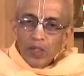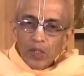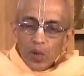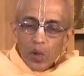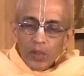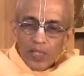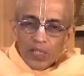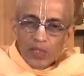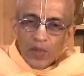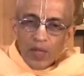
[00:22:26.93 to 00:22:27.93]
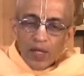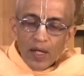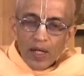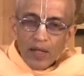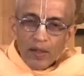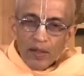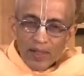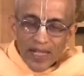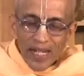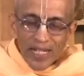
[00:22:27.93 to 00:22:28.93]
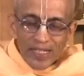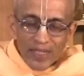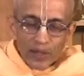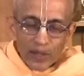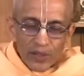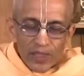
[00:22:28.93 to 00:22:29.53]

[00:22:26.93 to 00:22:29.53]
so this uh, realization,